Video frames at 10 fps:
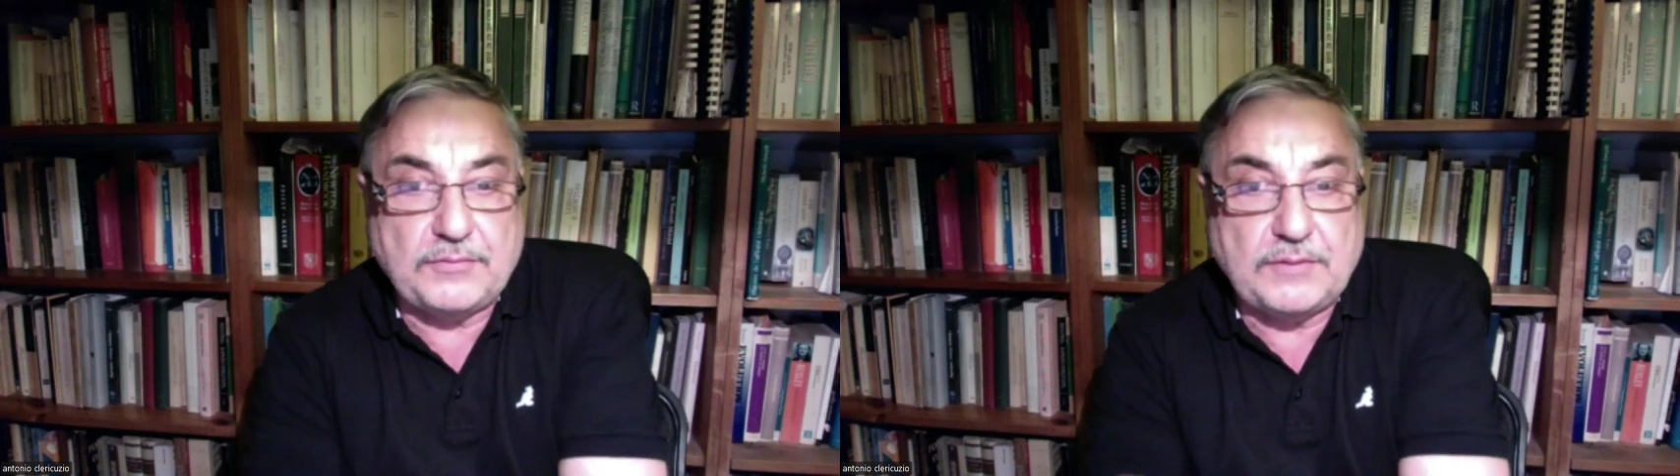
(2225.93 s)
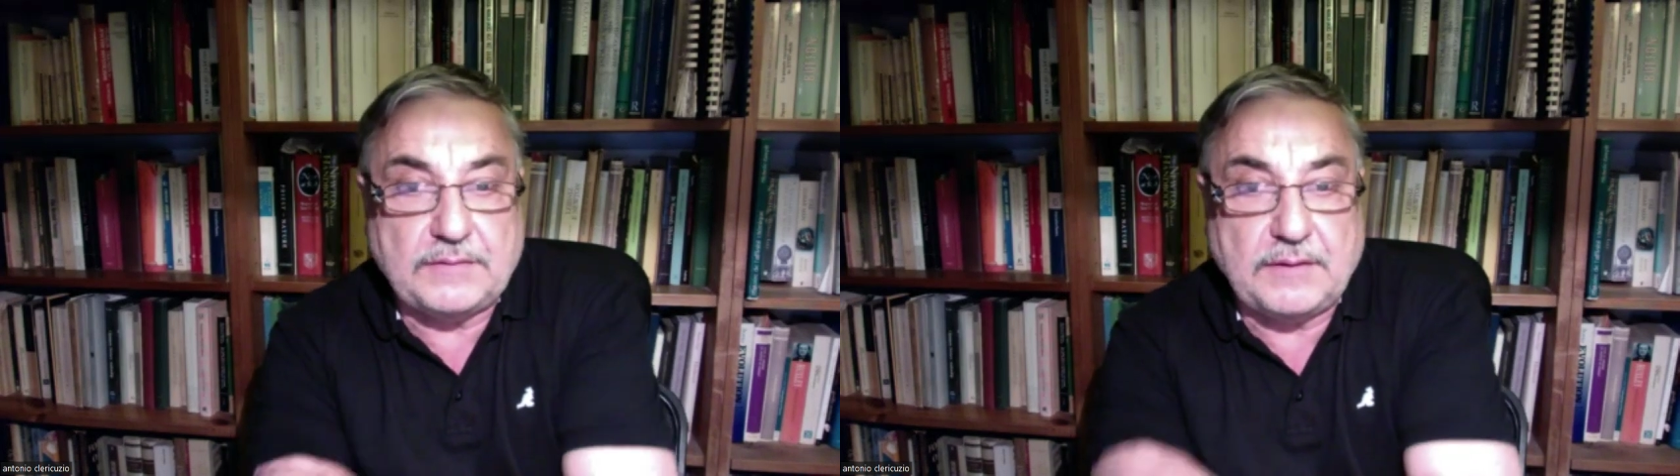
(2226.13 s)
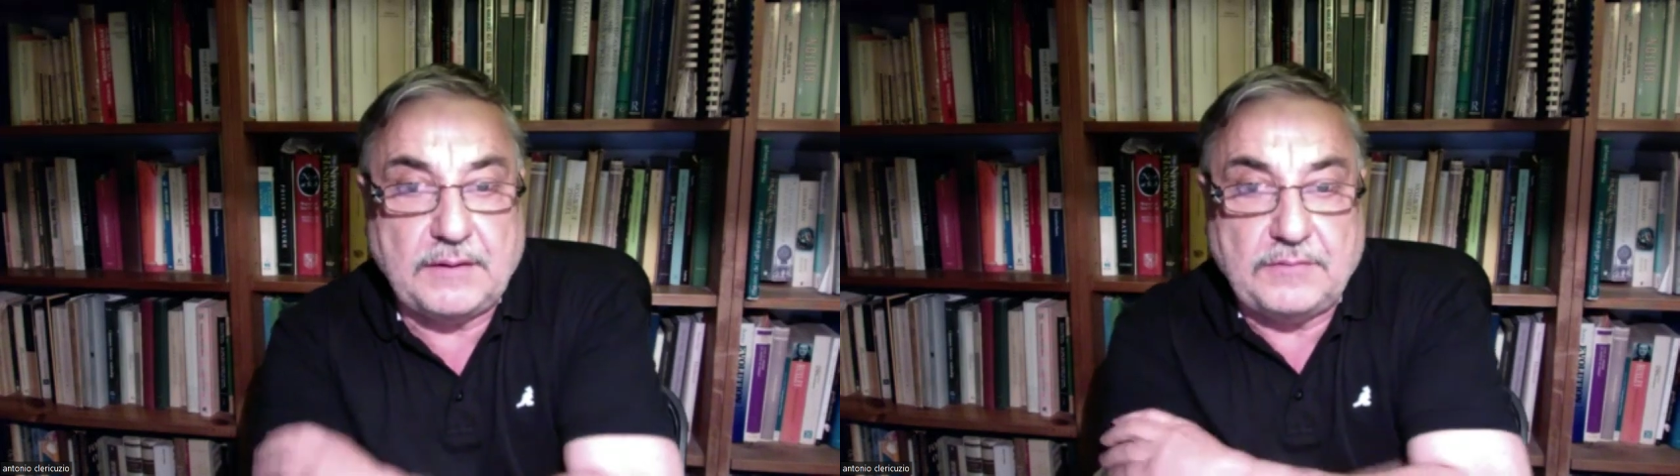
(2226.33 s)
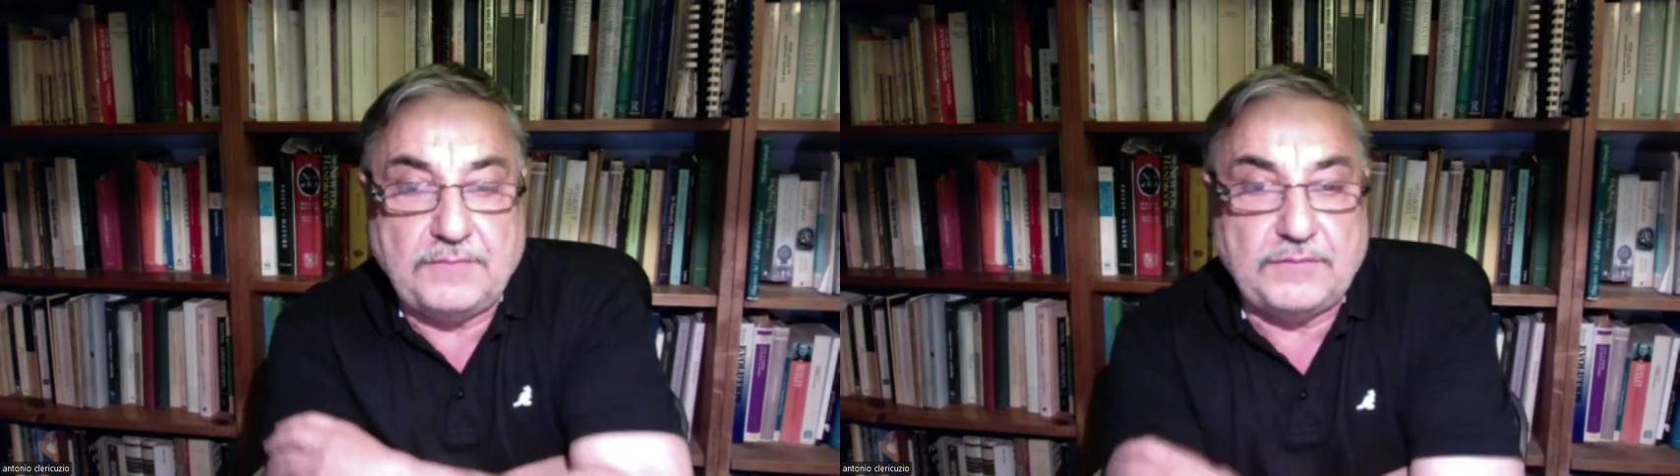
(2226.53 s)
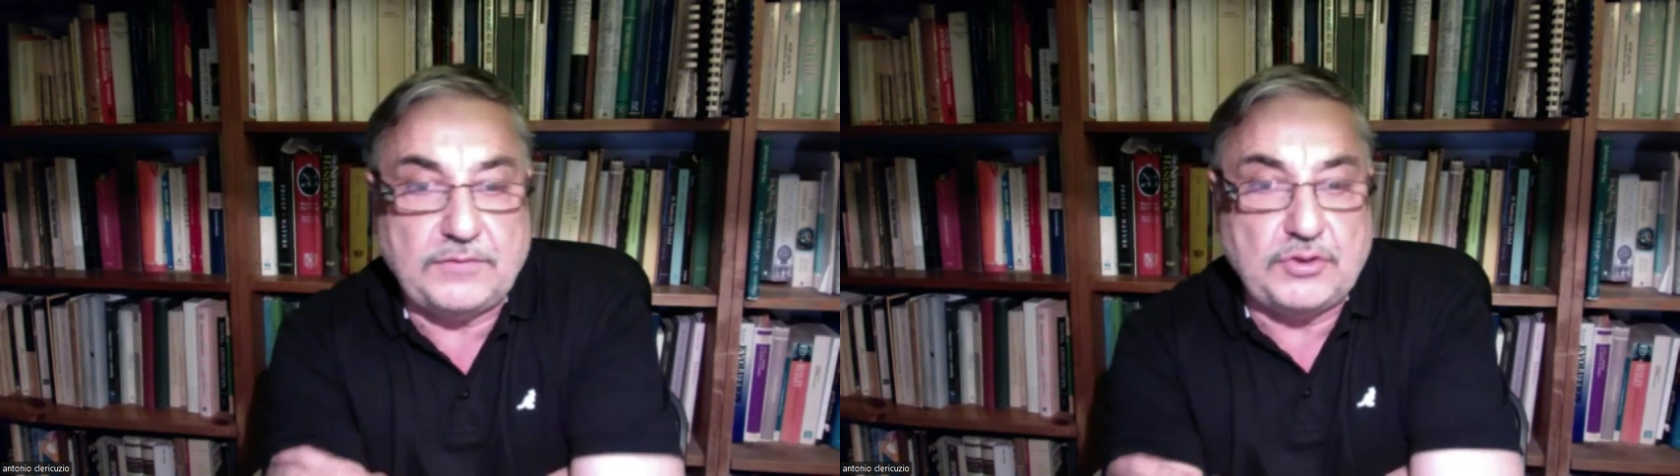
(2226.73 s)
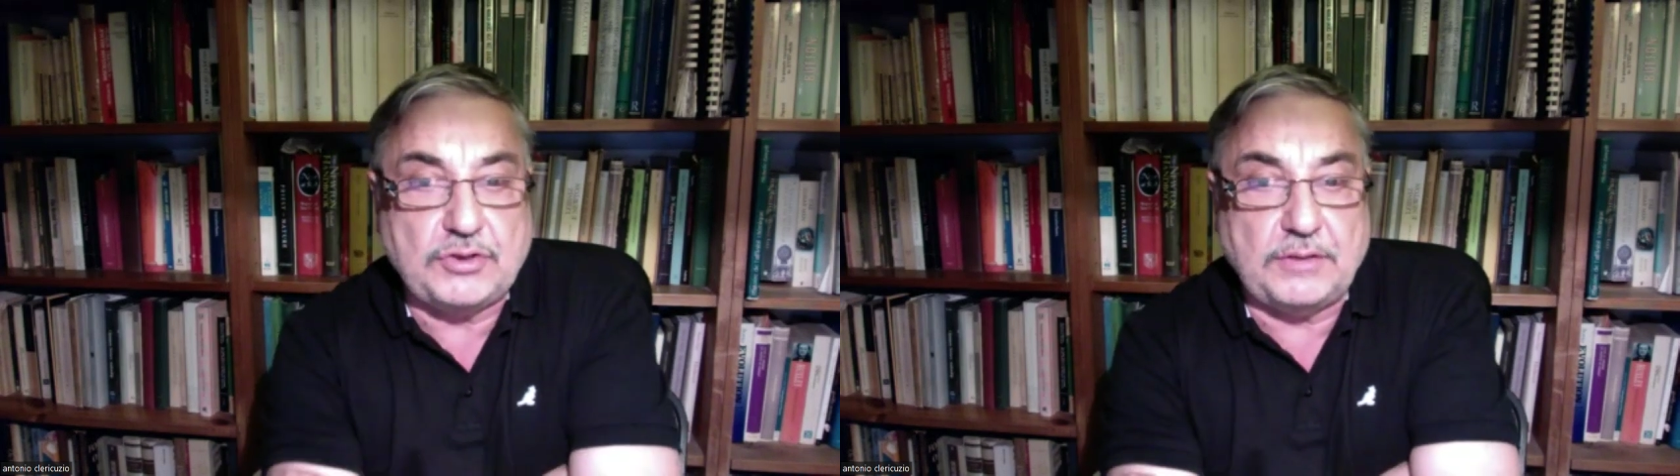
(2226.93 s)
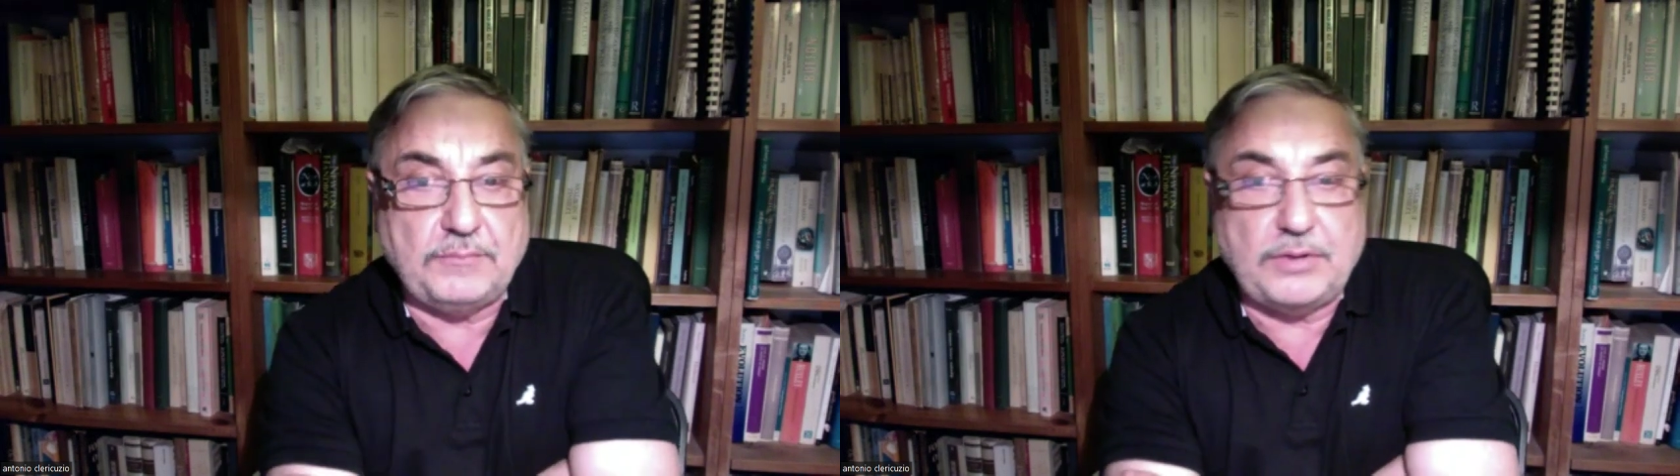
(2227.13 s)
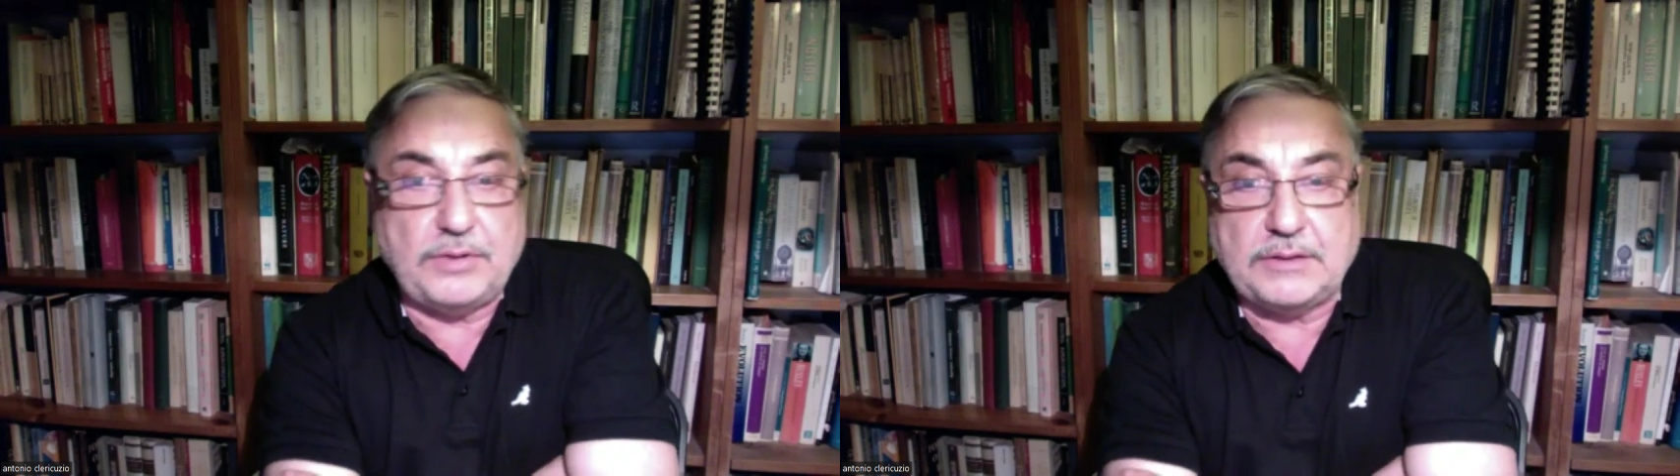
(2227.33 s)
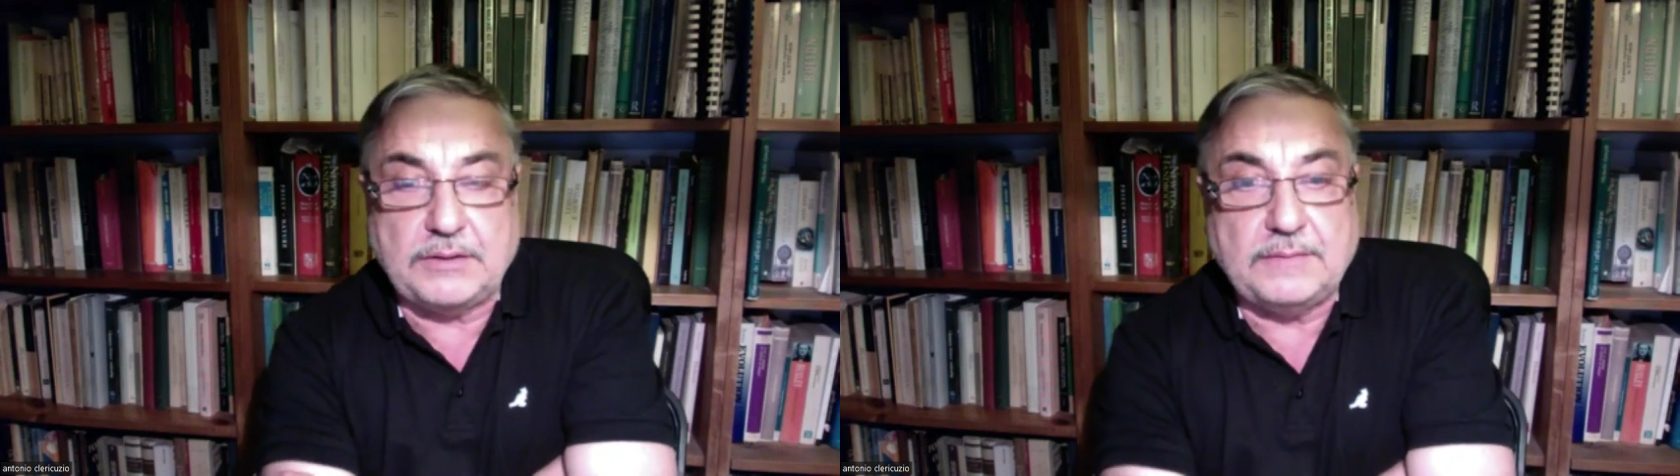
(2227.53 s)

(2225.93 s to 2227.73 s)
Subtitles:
as a physician in Britain.